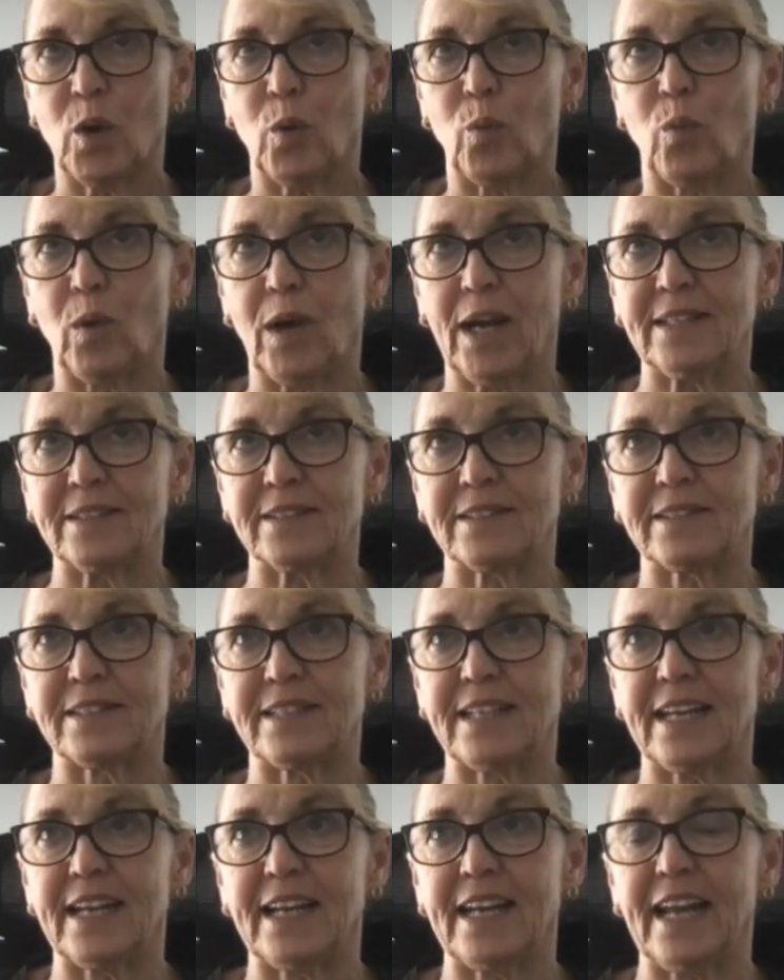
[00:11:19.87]

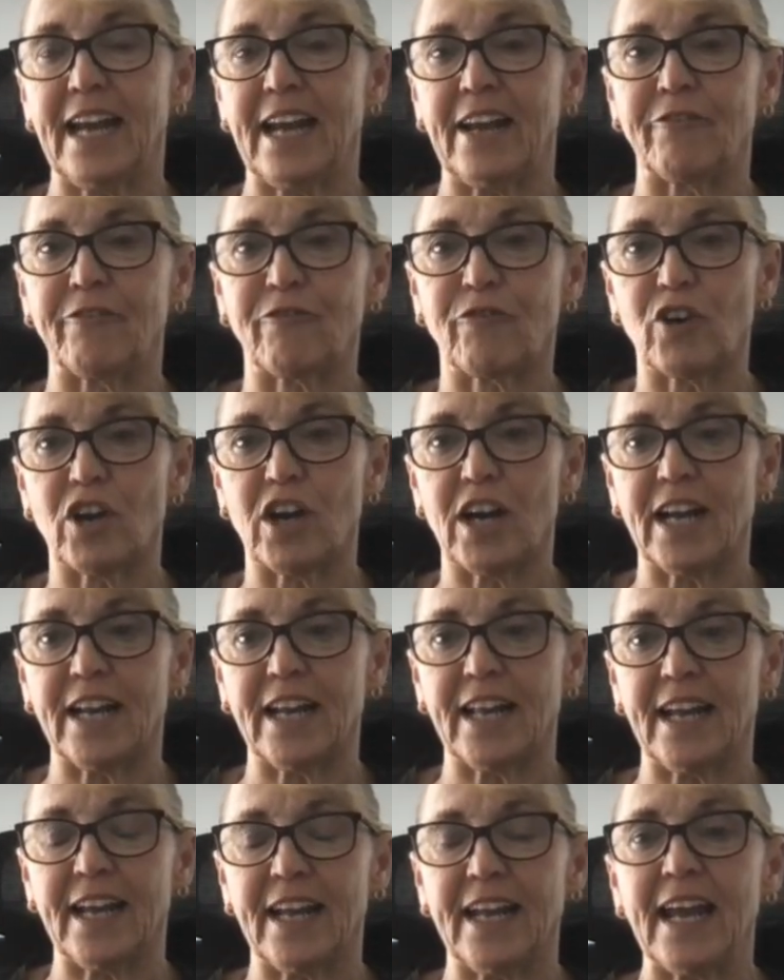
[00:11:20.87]
Wednesday and
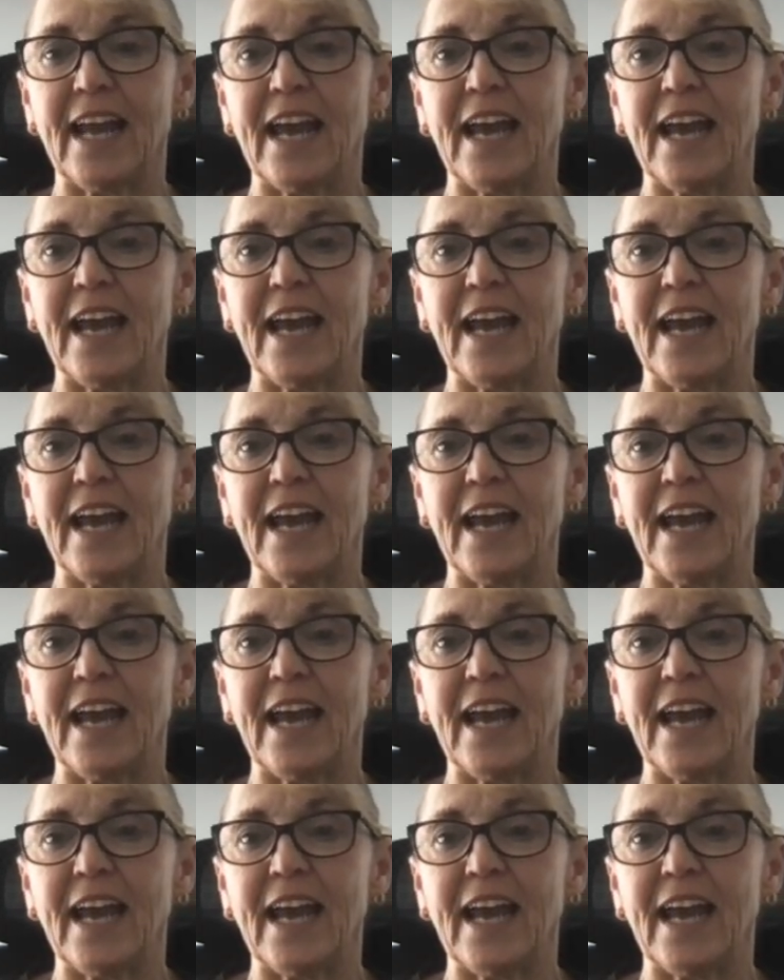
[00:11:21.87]
Friday.